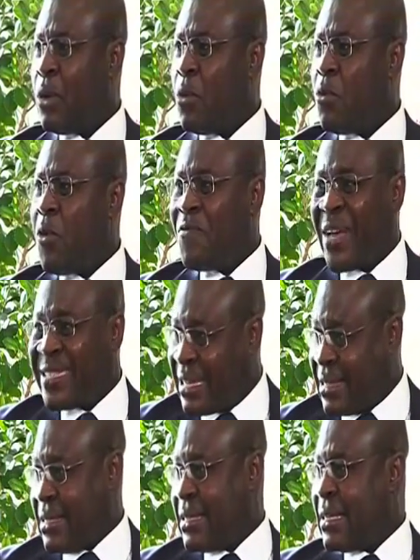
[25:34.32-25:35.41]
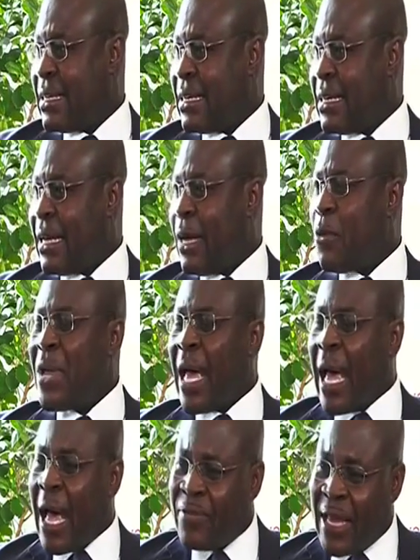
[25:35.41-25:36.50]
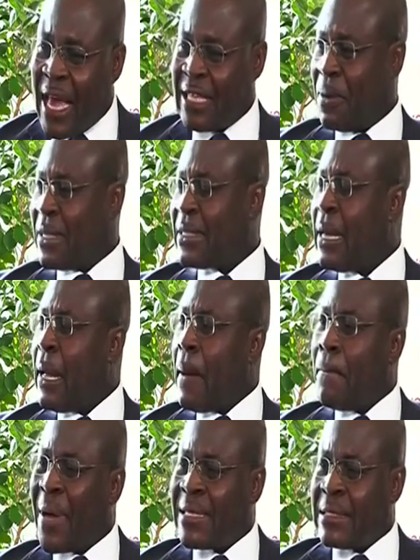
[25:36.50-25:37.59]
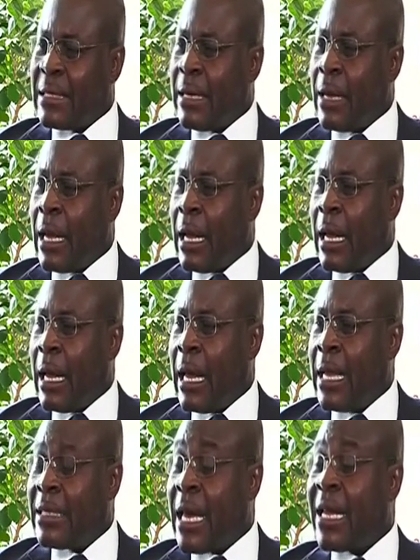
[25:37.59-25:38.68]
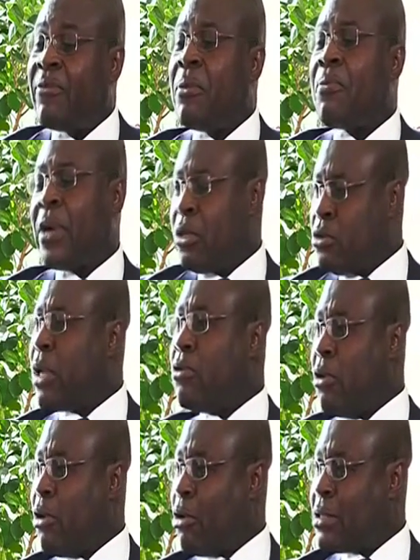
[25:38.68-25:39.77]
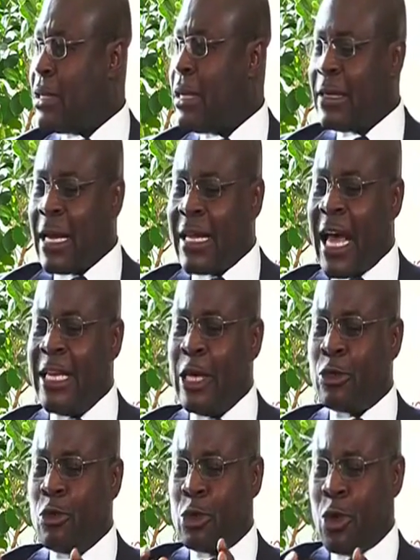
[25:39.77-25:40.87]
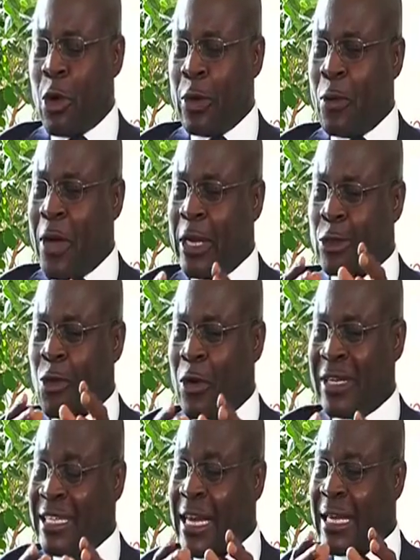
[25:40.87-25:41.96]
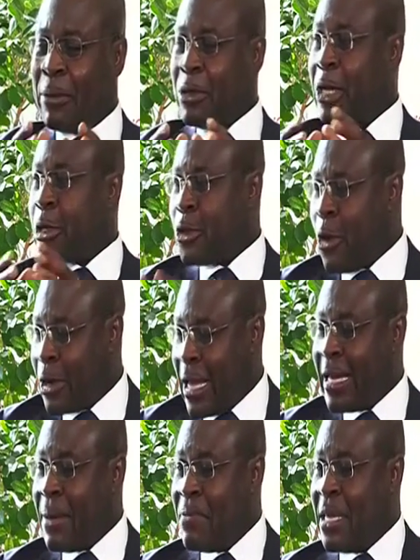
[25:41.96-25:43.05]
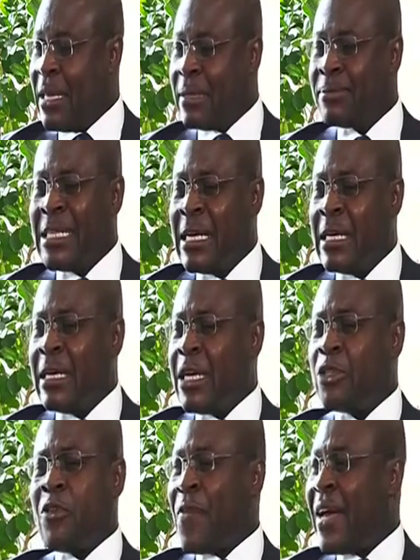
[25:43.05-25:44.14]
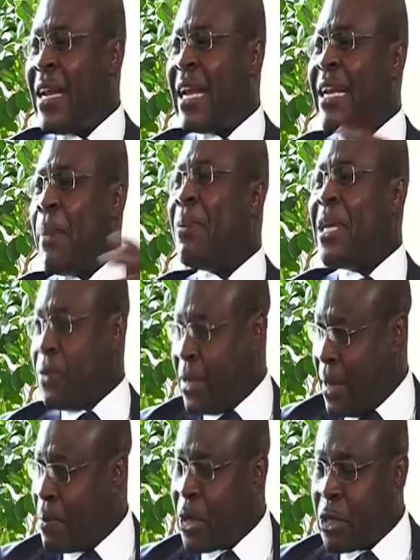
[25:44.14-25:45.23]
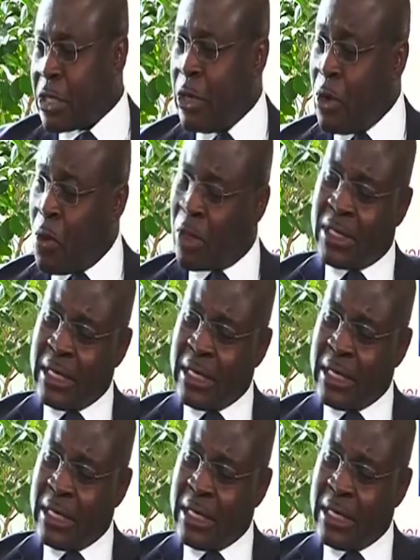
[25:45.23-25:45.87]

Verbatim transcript: We'll fix it. We have the experts, but and, and I've been praying to the good Lord that Ghanaians who talk where they talk, there's a gap between the talk and the meaning. You should find another place for them because you know what?